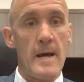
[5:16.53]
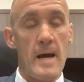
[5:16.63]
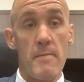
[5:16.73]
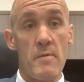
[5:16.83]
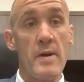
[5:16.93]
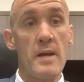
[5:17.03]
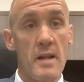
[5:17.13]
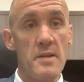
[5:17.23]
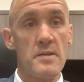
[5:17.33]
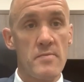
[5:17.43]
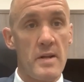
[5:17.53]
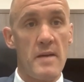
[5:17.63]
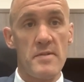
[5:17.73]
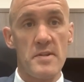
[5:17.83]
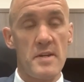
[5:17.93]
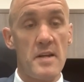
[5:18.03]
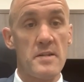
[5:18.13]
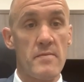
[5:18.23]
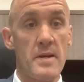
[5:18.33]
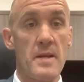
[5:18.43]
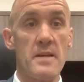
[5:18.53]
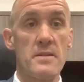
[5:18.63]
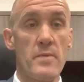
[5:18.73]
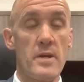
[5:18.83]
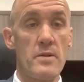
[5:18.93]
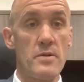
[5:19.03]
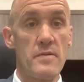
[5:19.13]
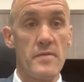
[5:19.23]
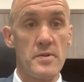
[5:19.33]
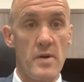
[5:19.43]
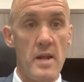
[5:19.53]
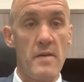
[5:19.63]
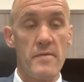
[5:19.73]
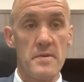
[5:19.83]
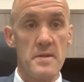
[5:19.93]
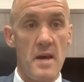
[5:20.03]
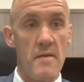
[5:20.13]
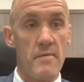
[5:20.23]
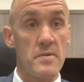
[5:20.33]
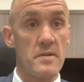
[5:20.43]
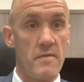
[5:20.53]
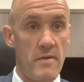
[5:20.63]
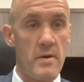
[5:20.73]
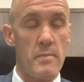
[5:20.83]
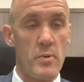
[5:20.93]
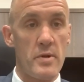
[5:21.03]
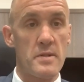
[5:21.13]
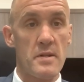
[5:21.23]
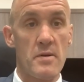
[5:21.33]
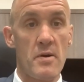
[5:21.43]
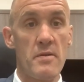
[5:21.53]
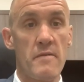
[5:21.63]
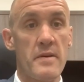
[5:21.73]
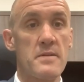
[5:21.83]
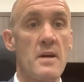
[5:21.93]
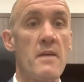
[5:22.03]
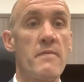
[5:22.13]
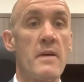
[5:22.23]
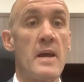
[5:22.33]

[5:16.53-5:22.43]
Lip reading: The regulations really have just changed around days that we can use for training for staff, which is very important to the growth of our staff